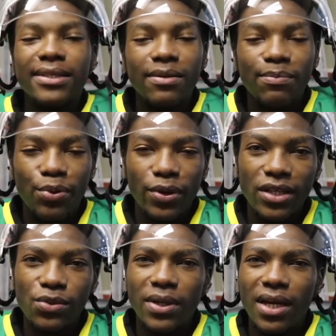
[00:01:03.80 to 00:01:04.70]
some
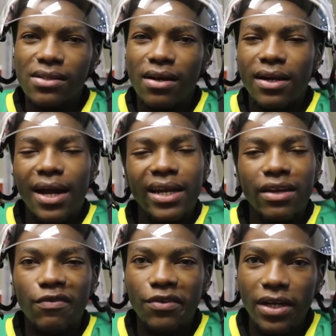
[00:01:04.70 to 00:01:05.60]
point when I started, I
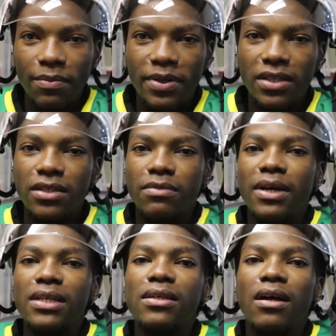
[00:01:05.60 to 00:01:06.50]
never really pictured
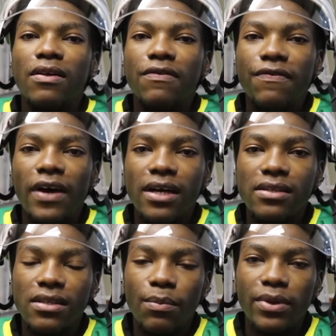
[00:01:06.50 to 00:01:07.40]
myself
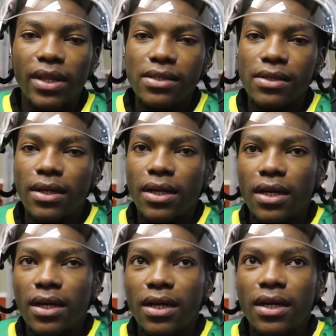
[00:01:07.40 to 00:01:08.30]
as someone that's
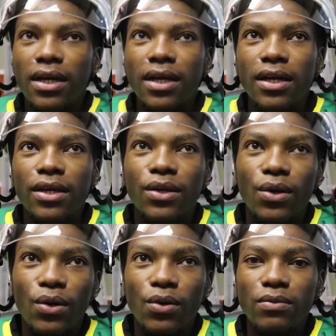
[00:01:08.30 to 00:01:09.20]
gonna, you
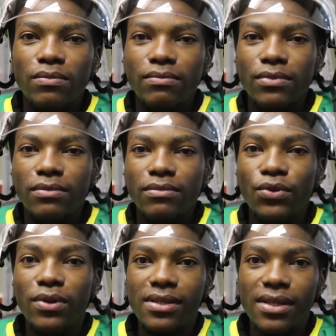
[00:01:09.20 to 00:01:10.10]
know,
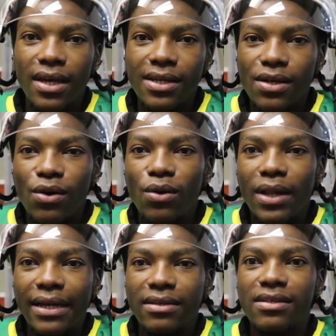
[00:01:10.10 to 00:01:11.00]
do this thing as a whole,
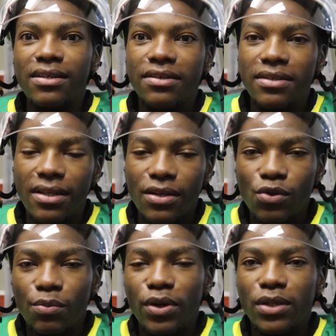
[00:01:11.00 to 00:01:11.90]
like serious thing,
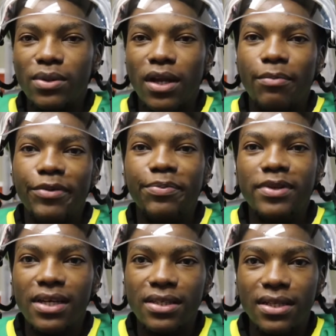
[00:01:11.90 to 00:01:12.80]
to a point when I'm
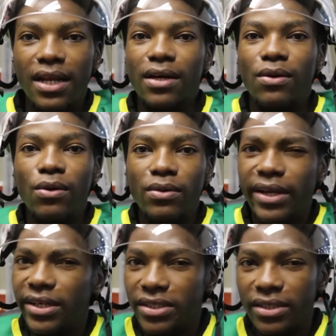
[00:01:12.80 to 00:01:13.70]
representing like a whole
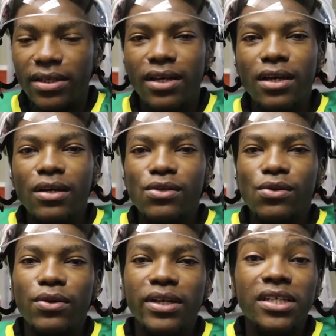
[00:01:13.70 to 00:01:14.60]
nation.
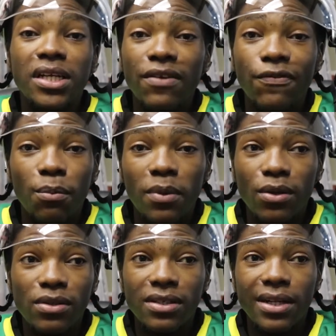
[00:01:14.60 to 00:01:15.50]
So initially for me,
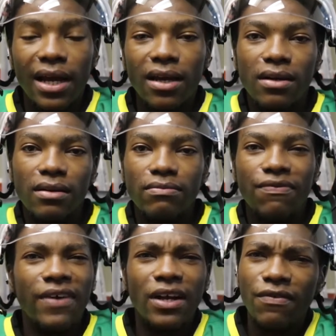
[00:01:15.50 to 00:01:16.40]
it was just like
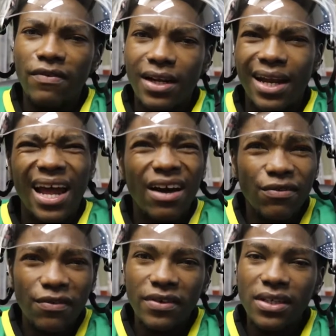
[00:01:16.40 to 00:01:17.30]
fun of it,
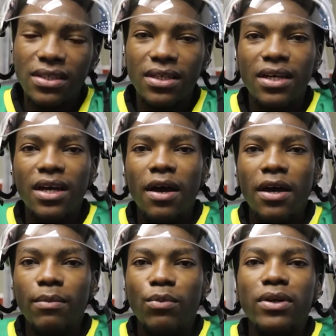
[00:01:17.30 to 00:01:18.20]
love of
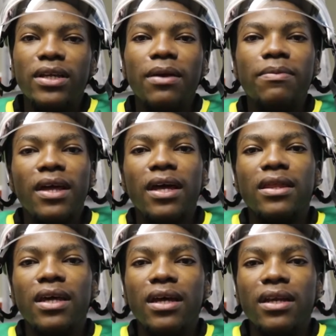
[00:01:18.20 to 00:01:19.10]
it in more depth.
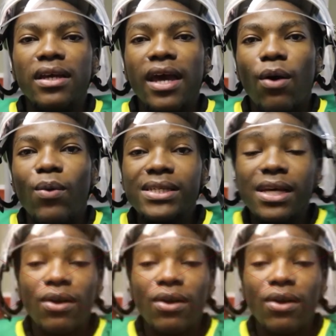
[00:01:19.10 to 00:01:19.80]
And then, yeah, once